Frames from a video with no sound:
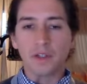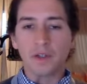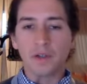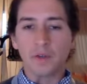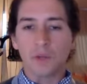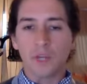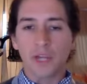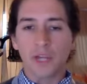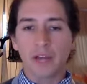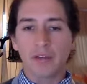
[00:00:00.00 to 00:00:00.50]

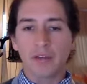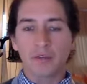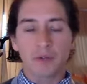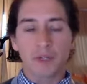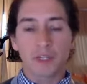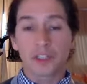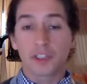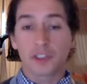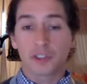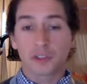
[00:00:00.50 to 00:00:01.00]
we have
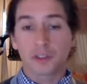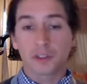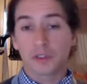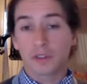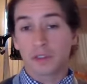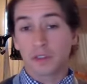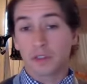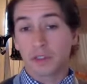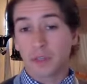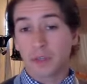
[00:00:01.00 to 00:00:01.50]
reached
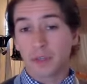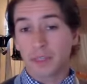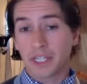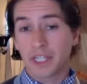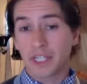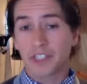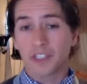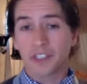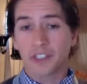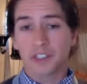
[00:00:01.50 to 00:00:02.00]

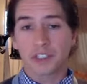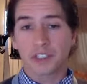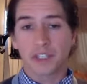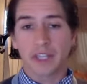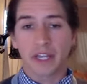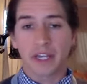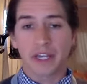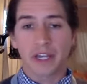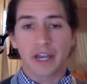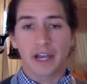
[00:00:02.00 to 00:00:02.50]
limitations in
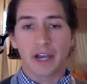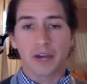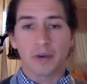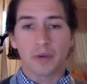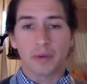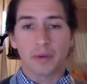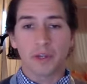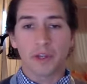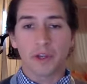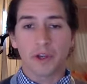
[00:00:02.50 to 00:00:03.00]
that now
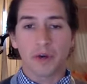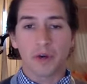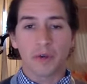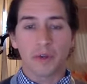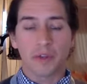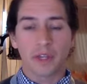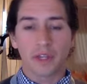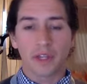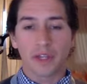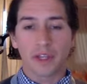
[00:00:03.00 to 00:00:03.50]
and we know
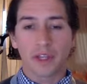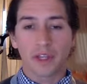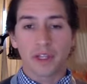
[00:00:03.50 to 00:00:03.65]
that